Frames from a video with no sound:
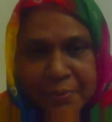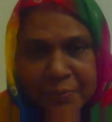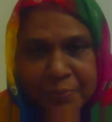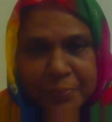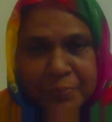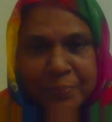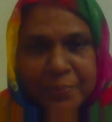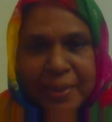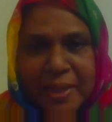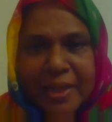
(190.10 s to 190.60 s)

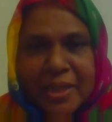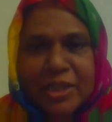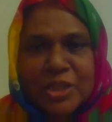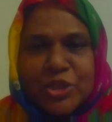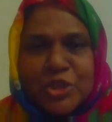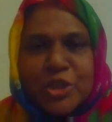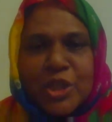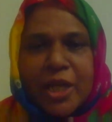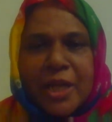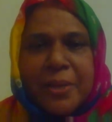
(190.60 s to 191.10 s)
make a
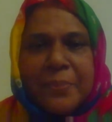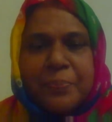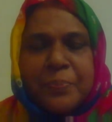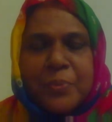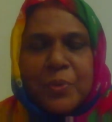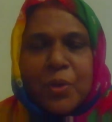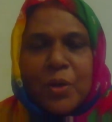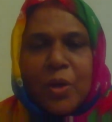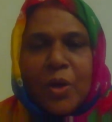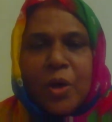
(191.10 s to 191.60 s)
shape
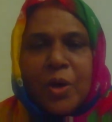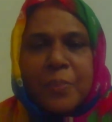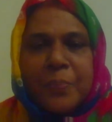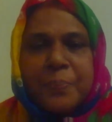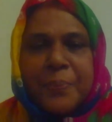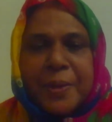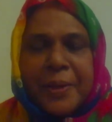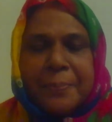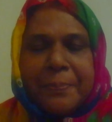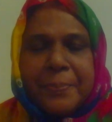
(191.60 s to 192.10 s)
on
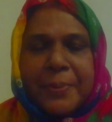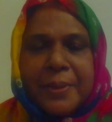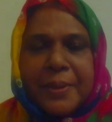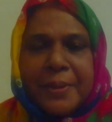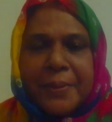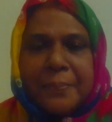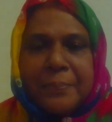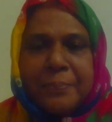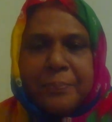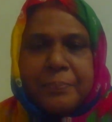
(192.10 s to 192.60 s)

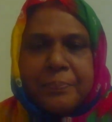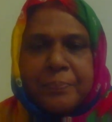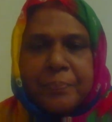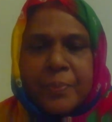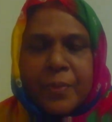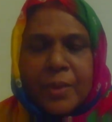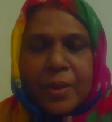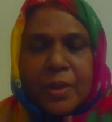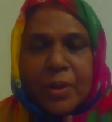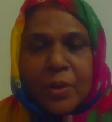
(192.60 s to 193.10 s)
paper,
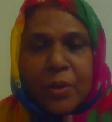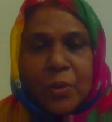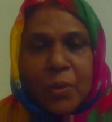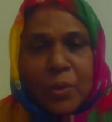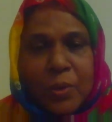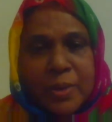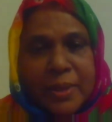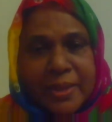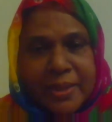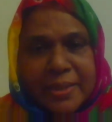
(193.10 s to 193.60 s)

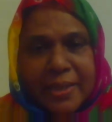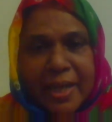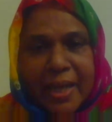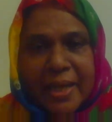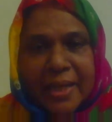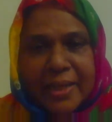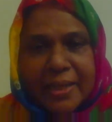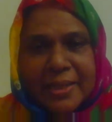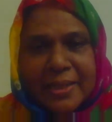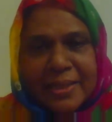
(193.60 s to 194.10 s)
hold it
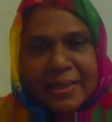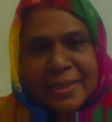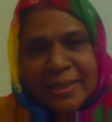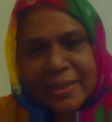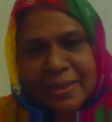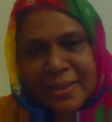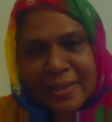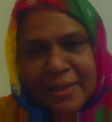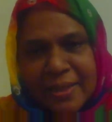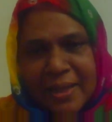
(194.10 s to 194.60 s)
tight
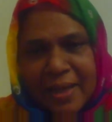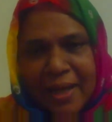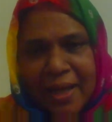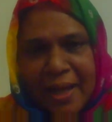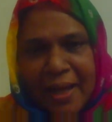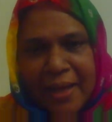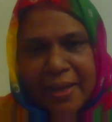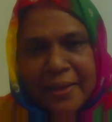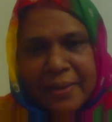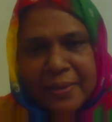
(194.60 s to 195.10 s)

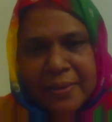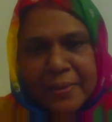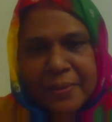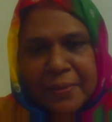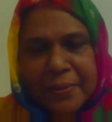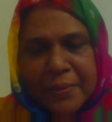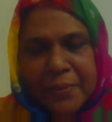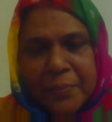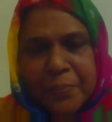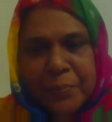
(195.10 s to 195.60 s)
and
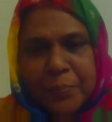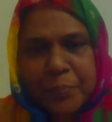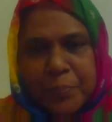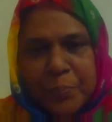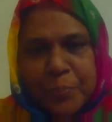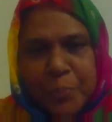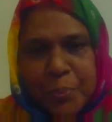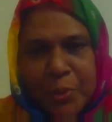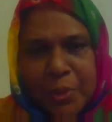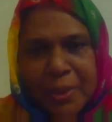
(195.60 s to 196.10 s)

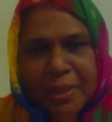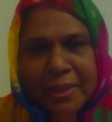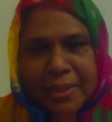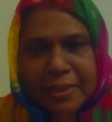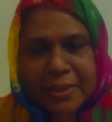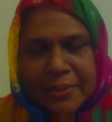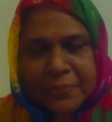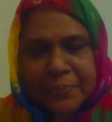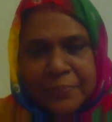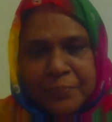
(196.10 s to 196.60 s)
pull it.
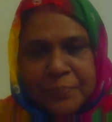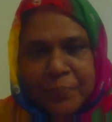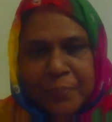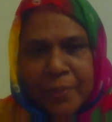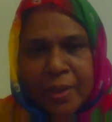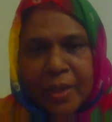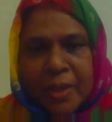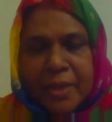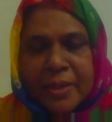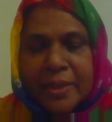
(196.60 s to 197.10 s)

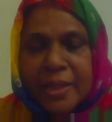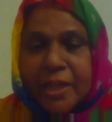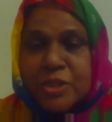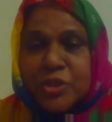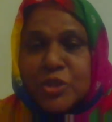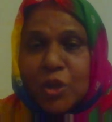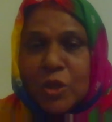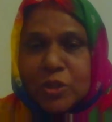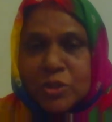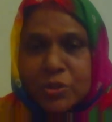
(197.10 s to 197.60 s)

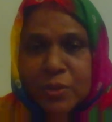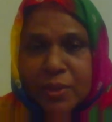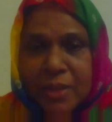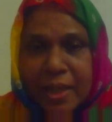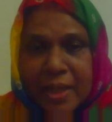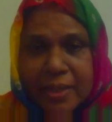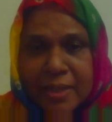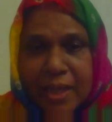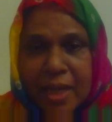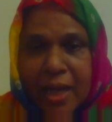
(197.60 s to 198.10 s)
That's also
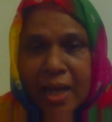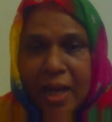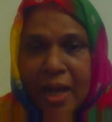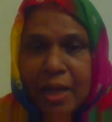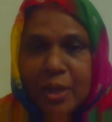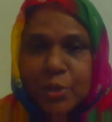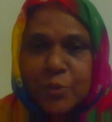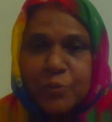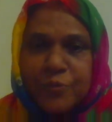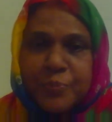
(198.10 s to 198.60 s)
another
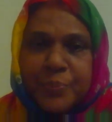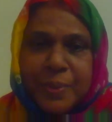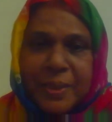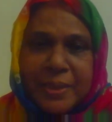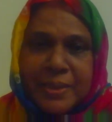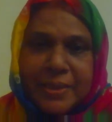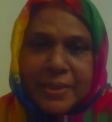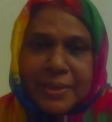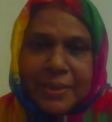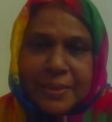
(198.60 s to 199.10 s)
art of
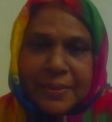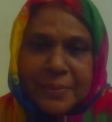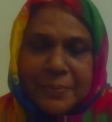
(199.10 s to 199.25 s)
painting.